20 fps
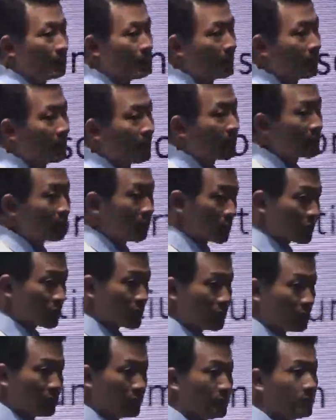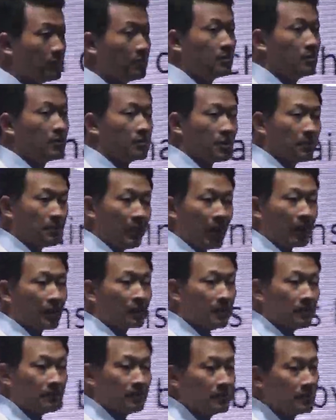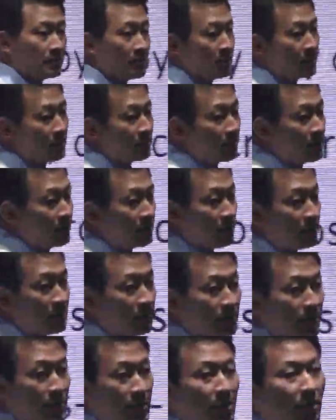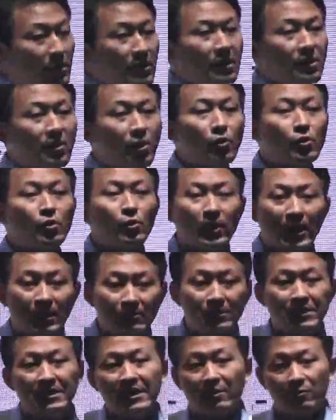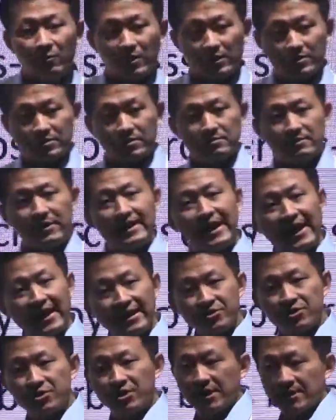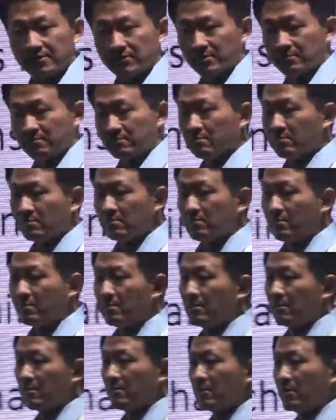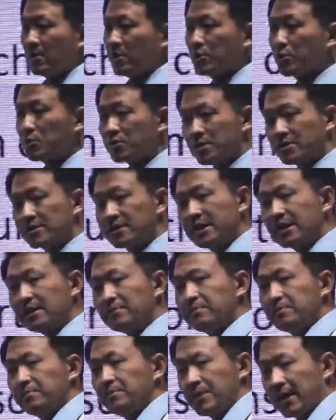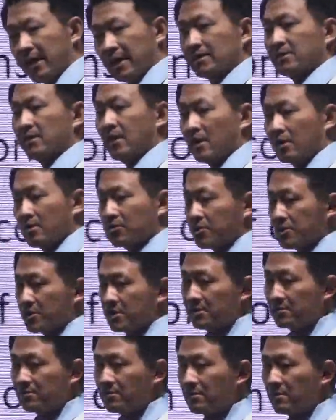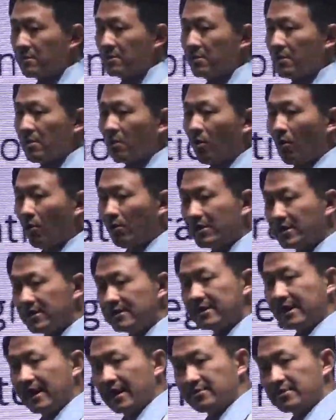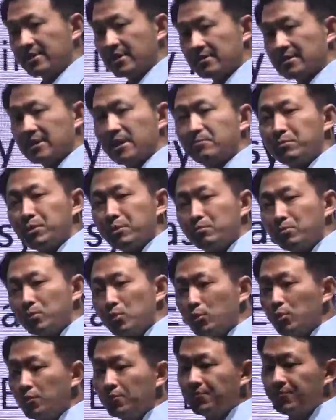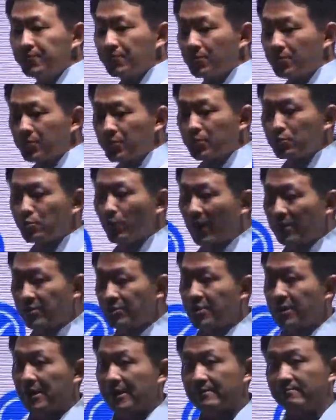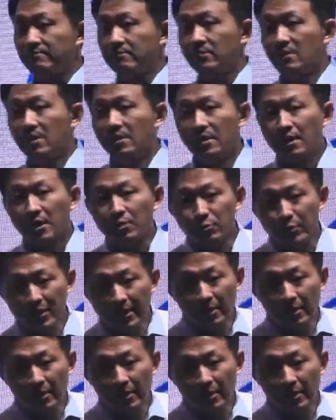And also, the bottom, we call it local area networks, LAN chains. Use the same technology. All these assets can be moved to Wanchain, and we can